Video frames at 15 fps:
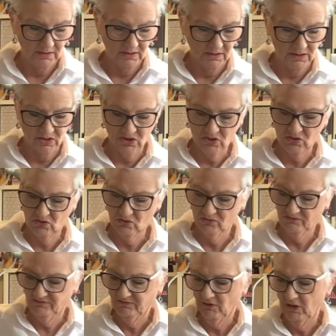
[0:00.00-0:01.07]
is to
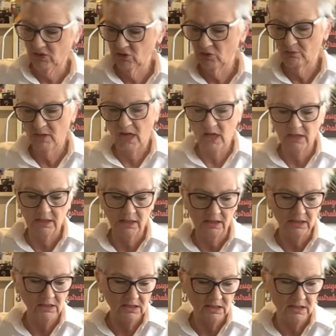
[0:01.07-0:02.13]
find your
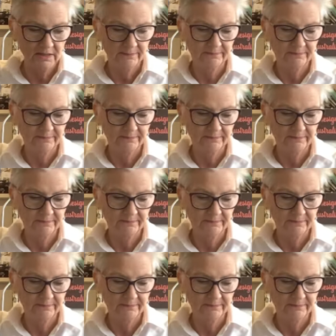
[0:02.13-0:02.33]
markings,